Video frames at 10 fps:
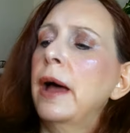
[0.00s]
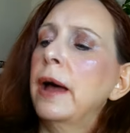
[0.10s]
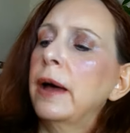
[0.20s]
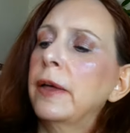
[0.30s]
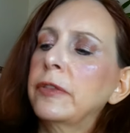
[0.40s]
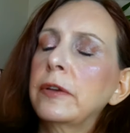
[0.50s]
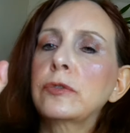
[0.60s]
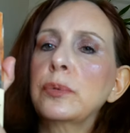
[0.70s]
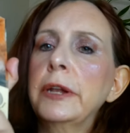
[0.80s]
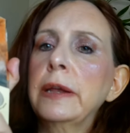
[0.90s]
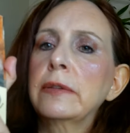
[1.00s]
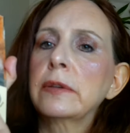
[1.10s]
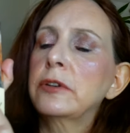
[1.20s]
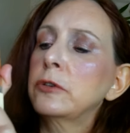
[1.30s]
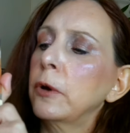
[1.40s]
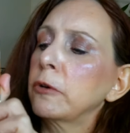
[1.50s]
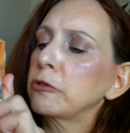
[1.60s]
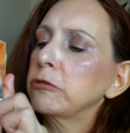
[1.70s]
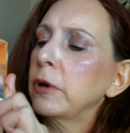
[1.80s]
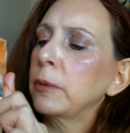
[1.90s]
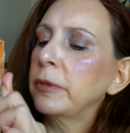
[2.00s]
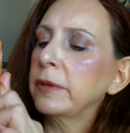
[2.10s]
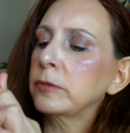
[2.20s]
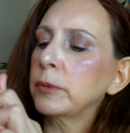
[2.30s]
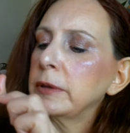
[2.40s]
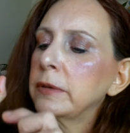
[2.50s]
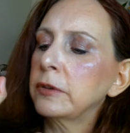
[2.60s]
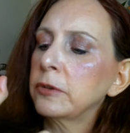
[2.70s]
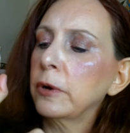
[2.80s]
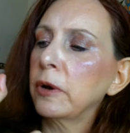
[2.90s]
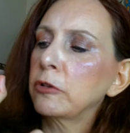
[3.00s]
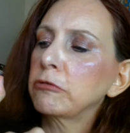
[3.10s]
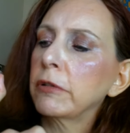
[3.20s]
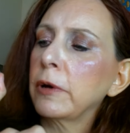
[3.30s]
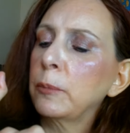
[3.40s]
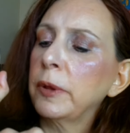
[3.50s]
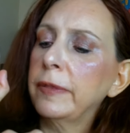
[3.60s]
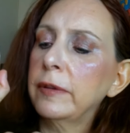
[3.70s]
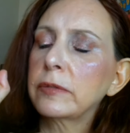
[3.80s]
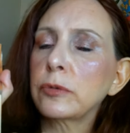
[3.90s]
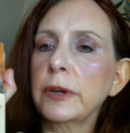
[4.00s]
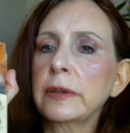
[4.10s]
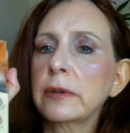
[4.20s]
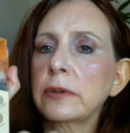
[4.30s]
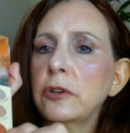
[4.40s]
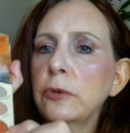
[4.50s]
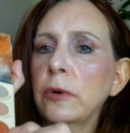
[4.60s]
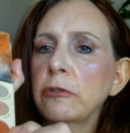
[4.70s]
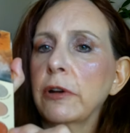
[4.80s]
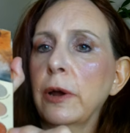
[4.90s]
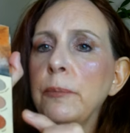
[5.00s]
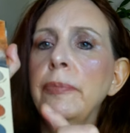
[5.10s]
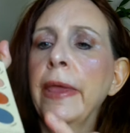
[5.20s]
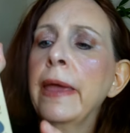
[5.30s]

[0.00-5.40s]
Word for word: Uh, this one is a duochrome, this one's a duochrome, and this one's a duochrome.